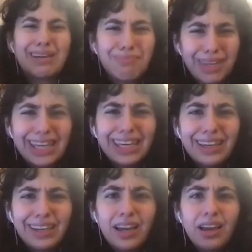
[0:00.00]
me
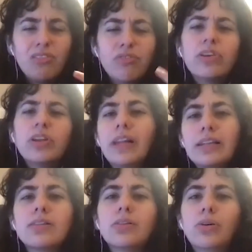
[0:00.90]
feel
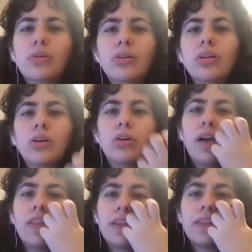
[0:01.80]
less alone. You know,
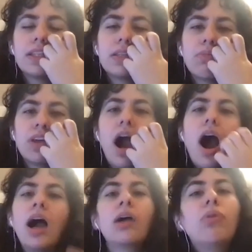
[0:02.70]
I think that's something
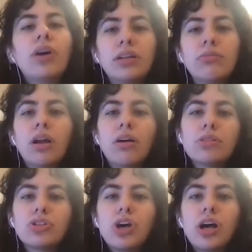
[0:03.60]
I wanted when I was
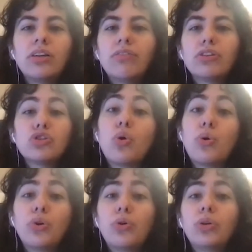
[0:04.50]
a child. I felt so
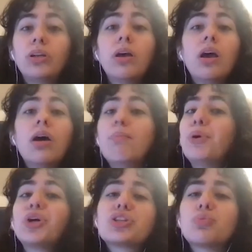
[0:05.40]
alone, and
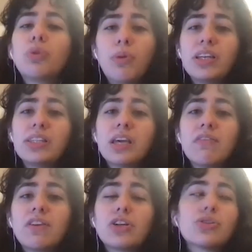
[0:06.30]
books were my
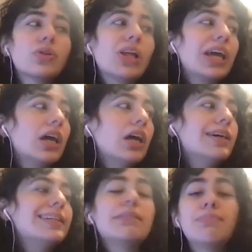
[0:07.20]
savior. So like
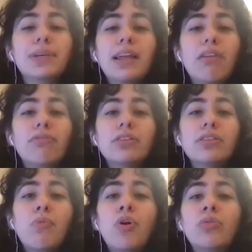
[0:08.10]
to be that for
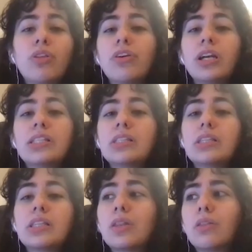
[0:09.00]
someone, whether it's,
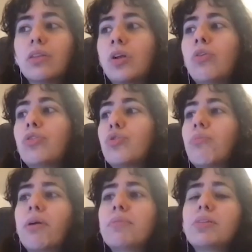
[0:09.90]
you know, through
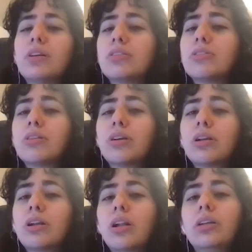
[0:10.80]
my Middle
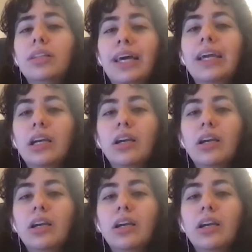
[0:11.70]
Eastern like